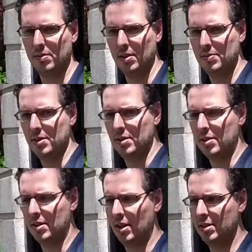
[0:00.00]
I've lived
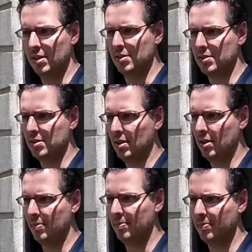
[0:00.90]
in the 90s.
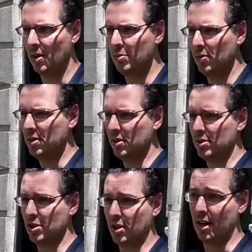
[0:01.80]
I moved
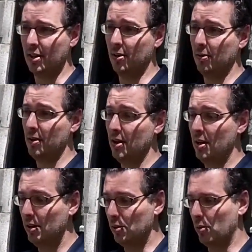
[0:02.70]
to Chicago
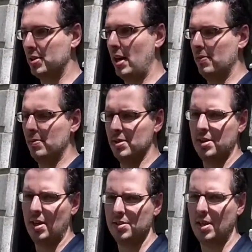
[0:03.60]
North Side from the
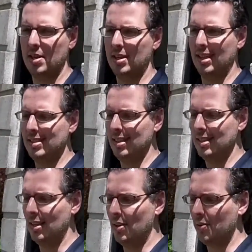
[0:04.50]
South Side in
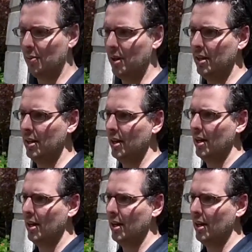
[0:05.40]
1993.